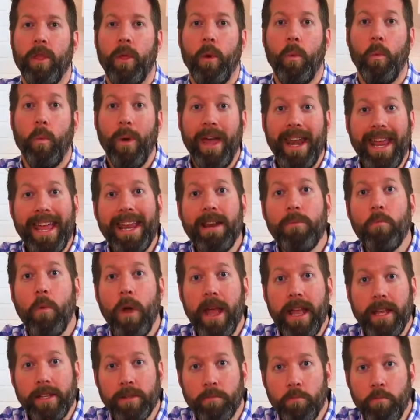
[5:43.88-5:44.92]
when it
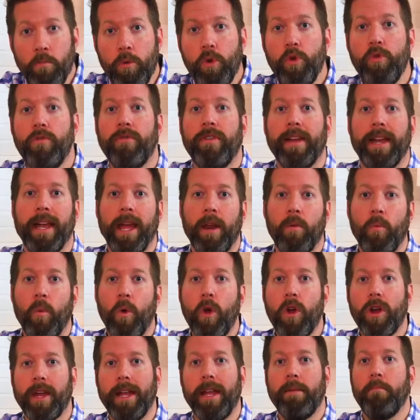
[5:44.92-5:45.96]
is moving and
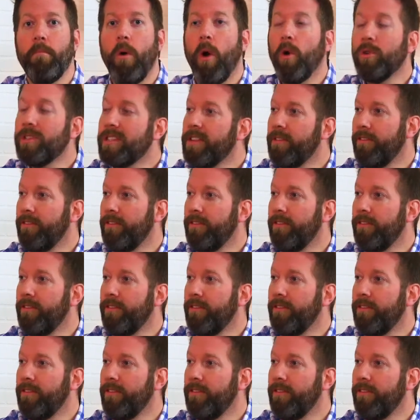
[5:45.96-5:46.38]
working most